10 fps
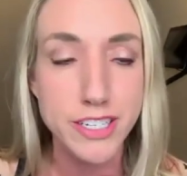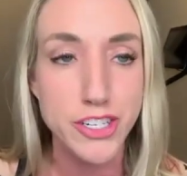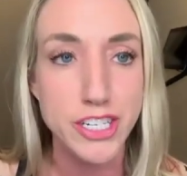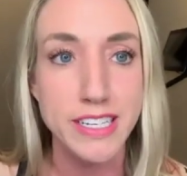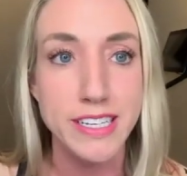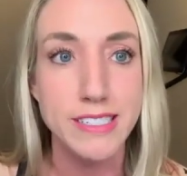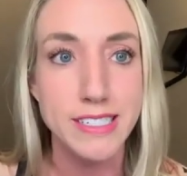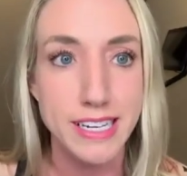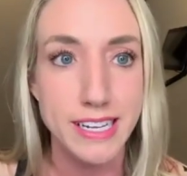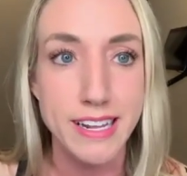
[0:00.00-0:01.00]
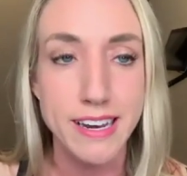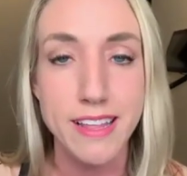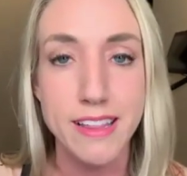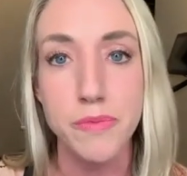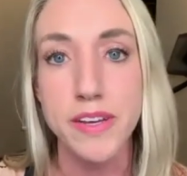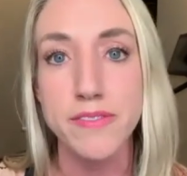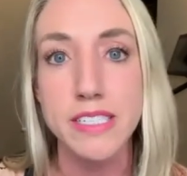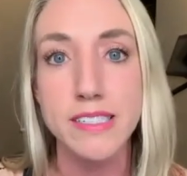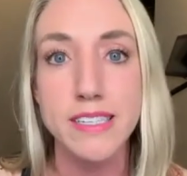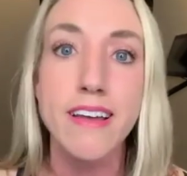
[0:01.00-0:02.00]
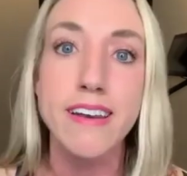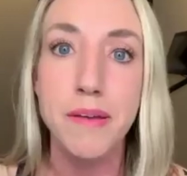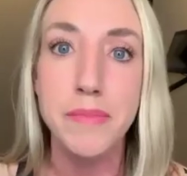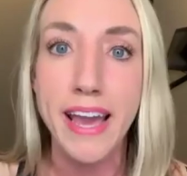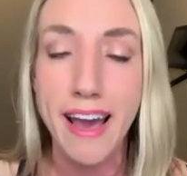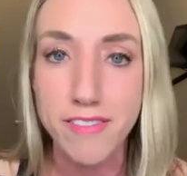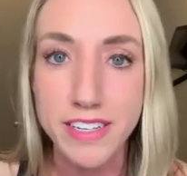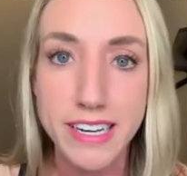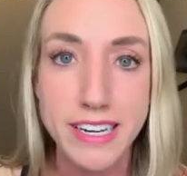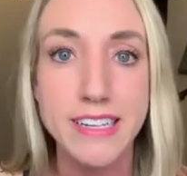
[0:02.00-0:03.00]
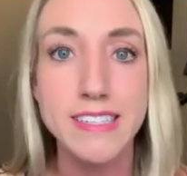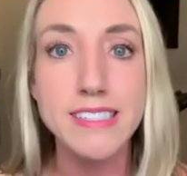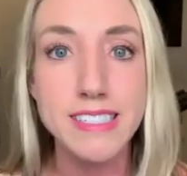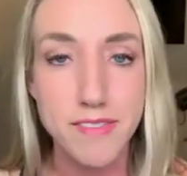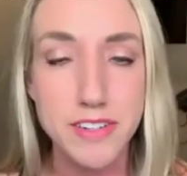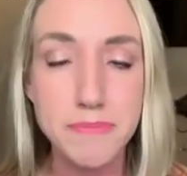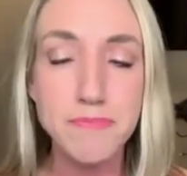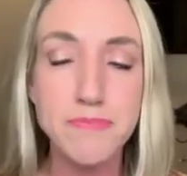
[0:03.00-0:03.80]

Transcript: She is 10. And then we have a son named Gavin, and he's 7.